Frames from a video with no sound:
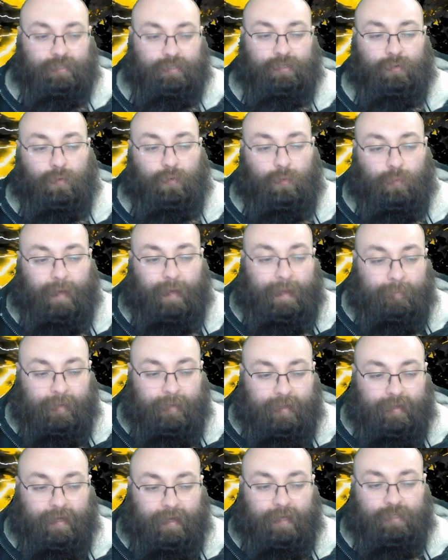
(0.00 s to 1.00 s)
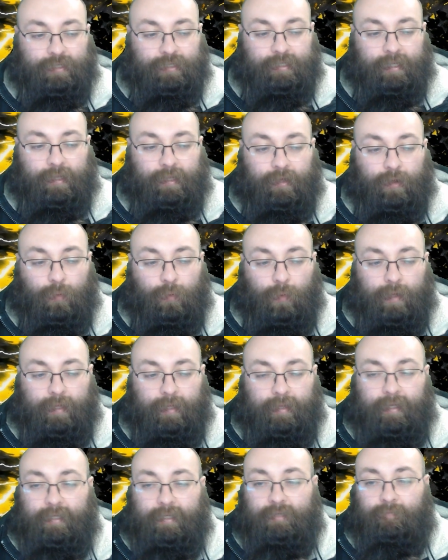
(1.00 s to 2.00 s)
So Weapon Clash is another one
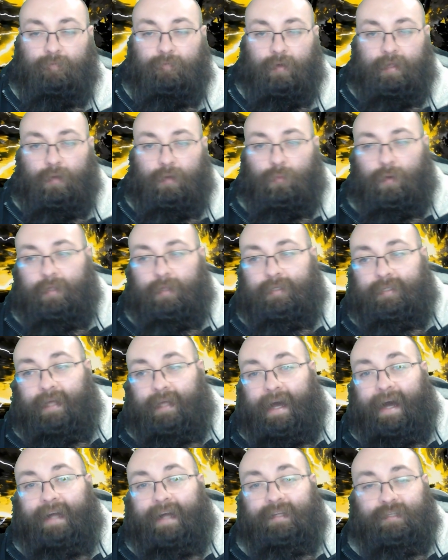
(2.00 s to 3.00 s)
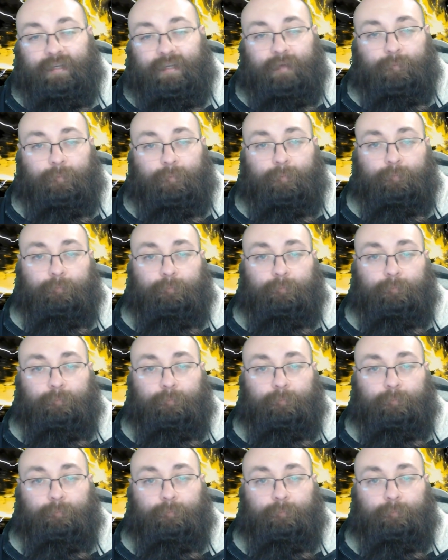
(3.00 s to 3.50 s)
of these funny ones that actually